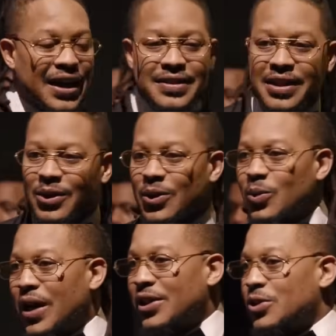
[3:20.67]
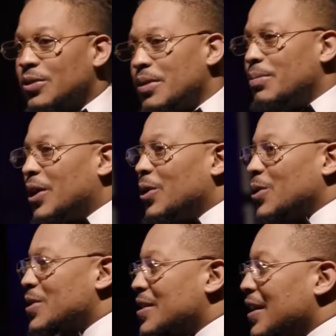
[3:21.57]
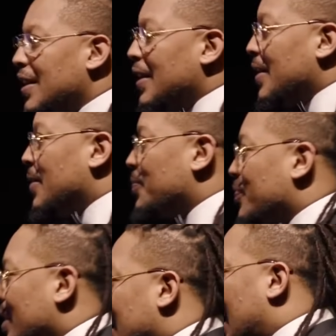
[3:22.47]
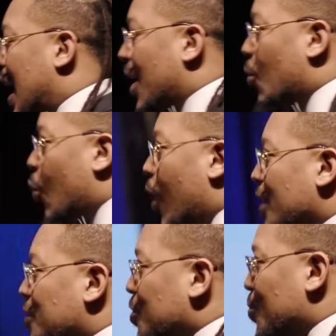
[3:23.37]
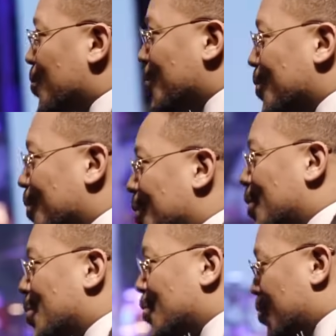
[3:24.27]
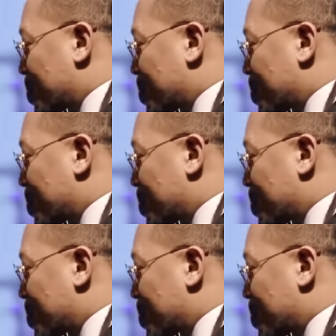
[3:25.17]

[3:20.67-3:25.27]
asked the Lord why. He told me, because I want you to